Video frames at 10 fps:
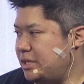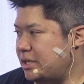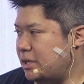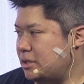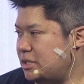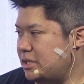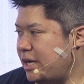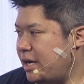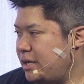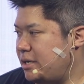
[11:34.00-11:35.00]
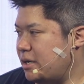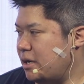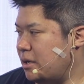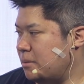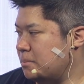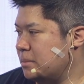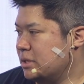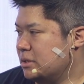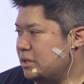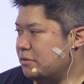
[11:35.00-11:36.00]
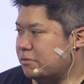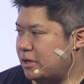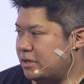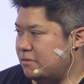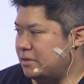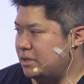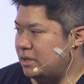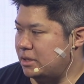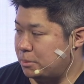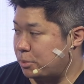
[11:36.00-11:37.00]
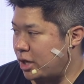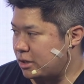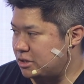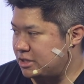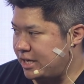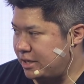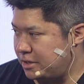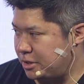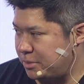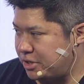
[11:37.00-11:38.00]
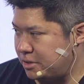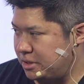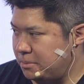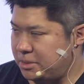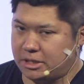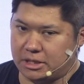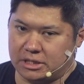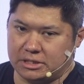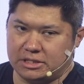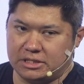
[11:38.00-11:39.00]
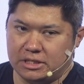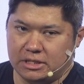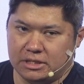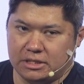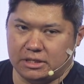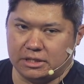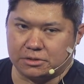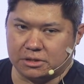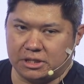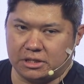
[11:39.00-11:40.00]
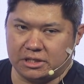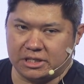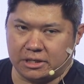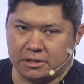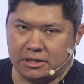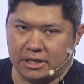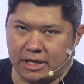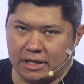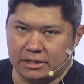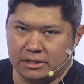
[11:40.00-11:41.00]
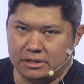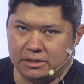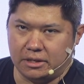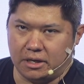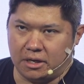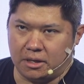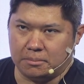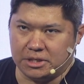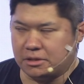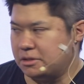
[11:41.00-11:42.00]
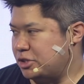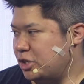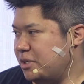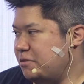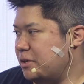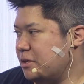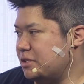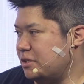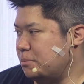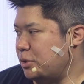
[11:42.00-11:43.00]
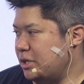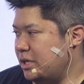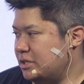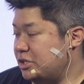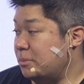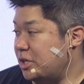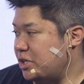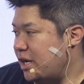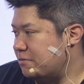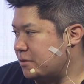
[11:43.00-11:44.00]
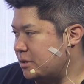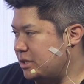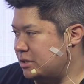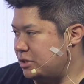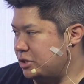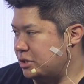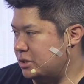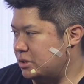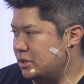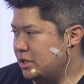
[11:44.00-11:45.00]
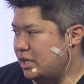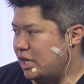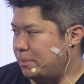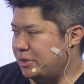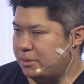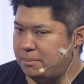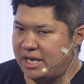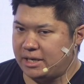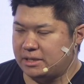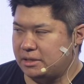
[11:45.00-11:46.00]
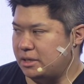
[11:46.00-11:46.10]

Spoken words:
here today in front of the broader staking community, because it's really clear that there's so many folks that have put in so much effort into helping to make